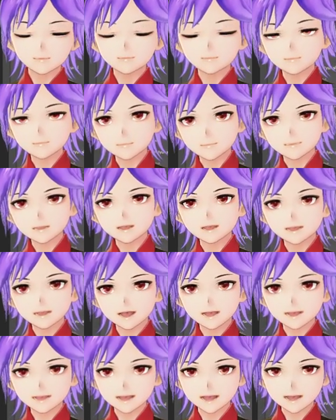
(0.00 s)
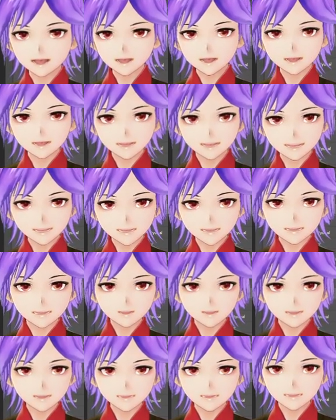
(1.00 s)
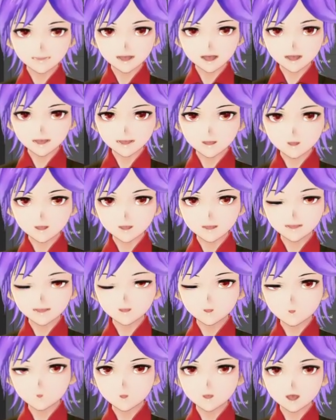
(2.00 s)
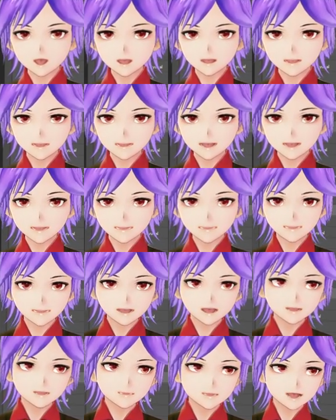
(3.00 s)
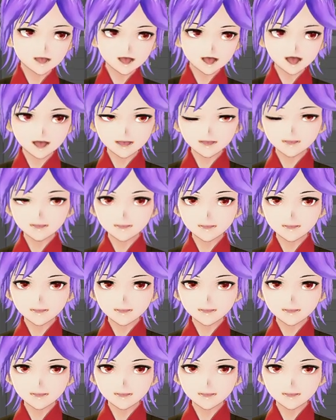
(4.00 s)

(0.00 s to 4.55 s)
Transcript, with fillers: me and the Tector again went for number two to deal with Apprentice, and